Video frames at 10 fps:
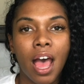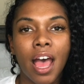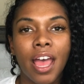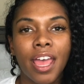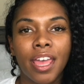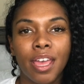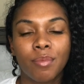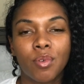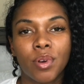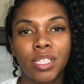I
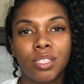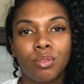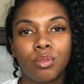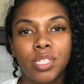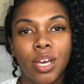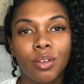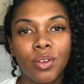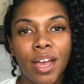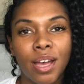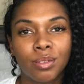am going to tell
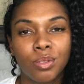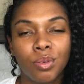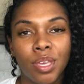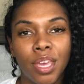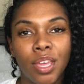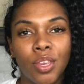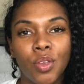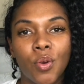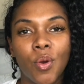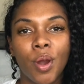you how to get
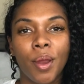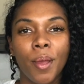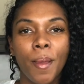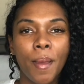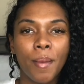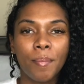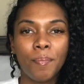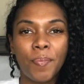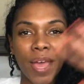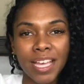your
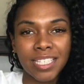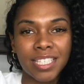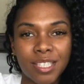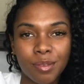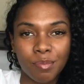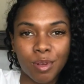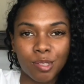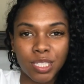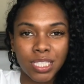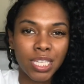best,
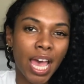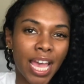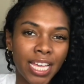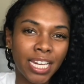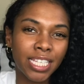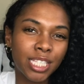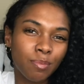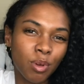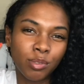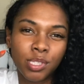most
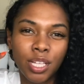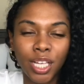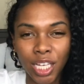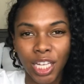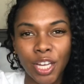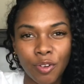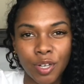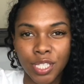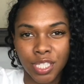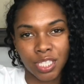tightest, most
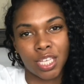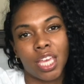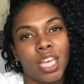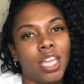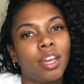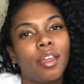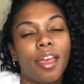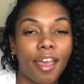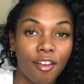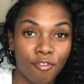clearest skin
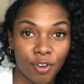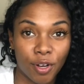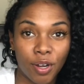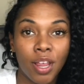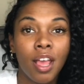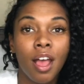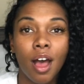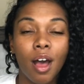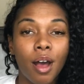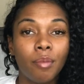ever.
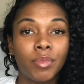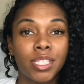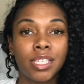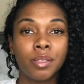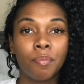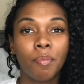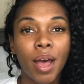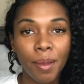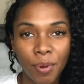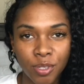Um, this is
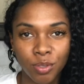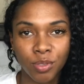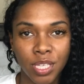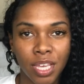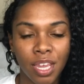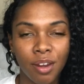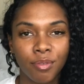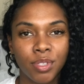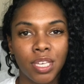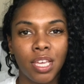my personal skincare
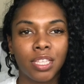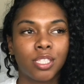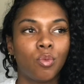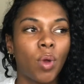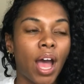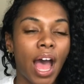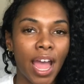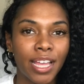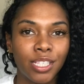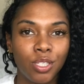routine. This is what
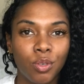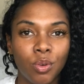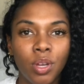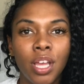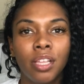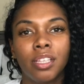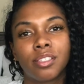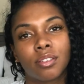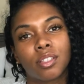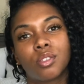I do.
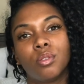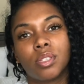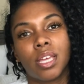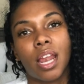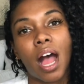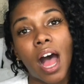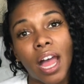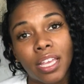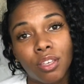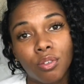These are the tools that
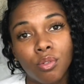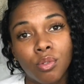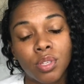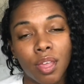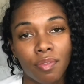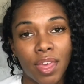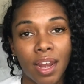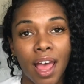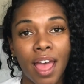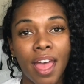I use
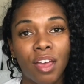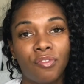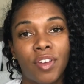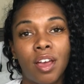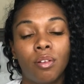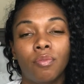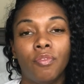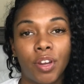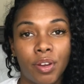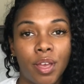that I have found
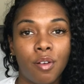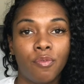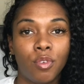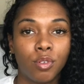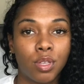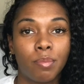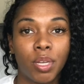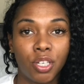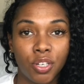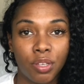very helpful. So I'm
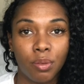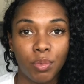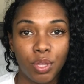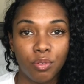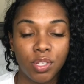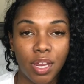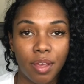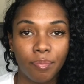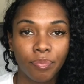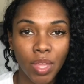going to share them with you today.